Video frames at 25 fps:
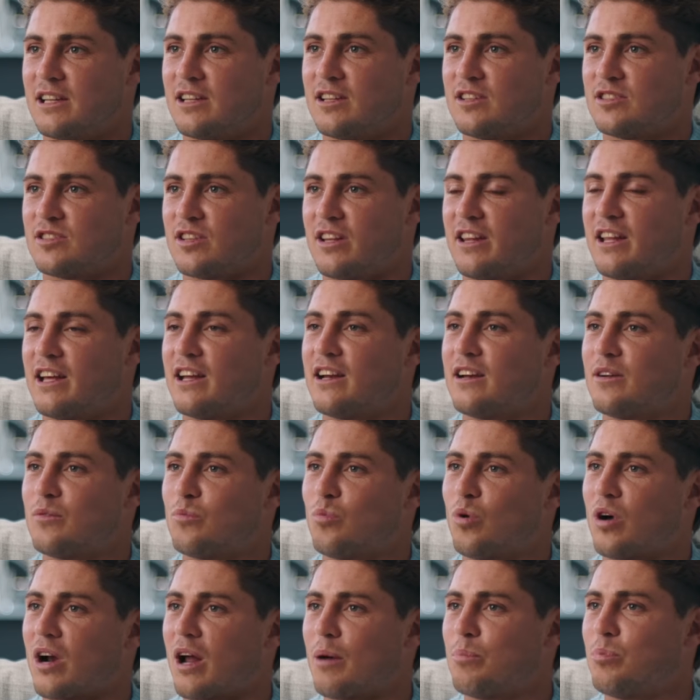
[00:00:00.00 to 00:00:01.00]
So then
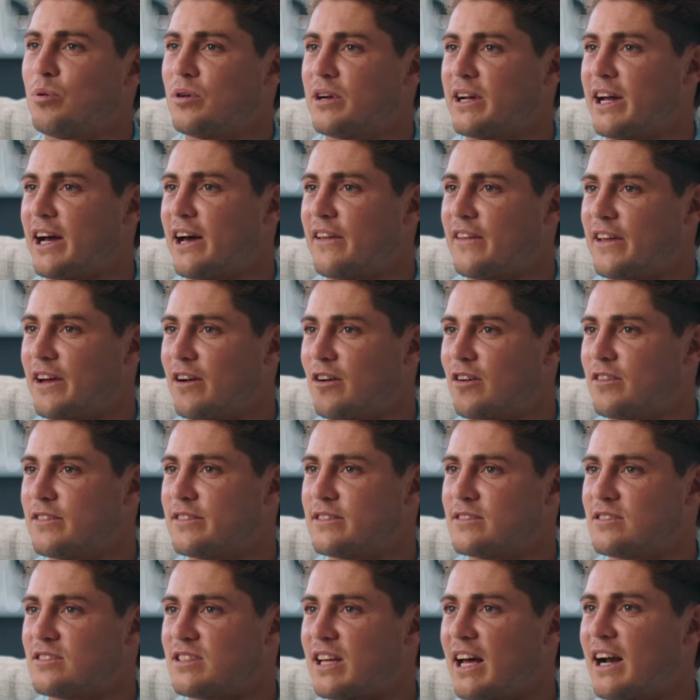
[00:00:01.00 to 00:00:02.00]
what I put out there
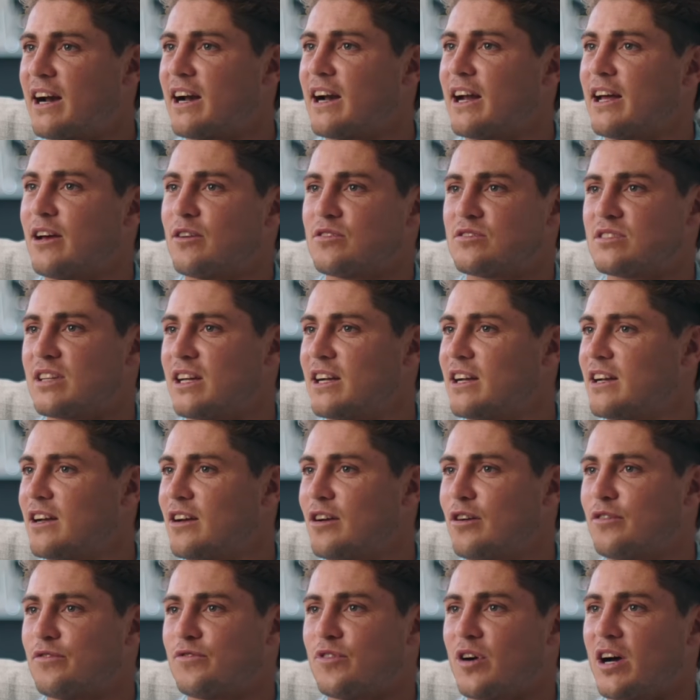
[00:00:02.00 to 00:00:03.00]
on Saturday or Sunday
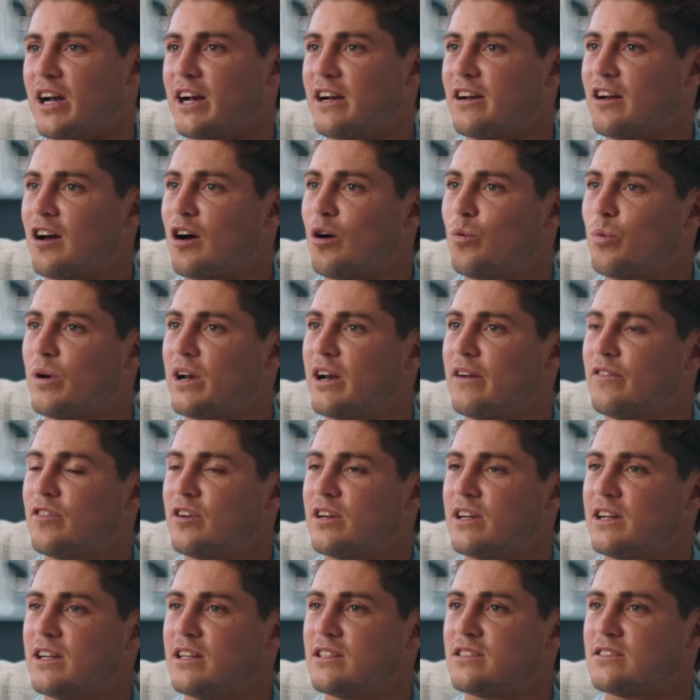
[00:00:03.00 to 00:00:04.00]
or Friday night or whenever
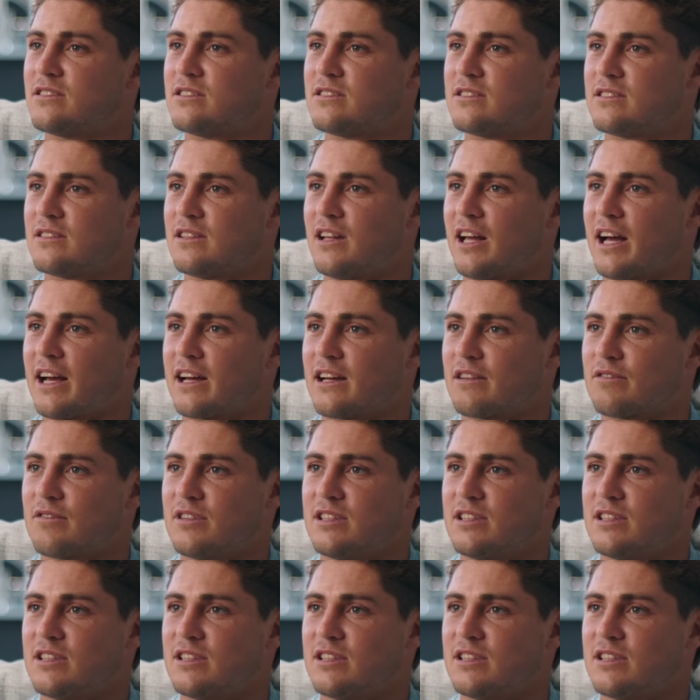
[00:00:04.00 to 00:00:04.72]
it is, like,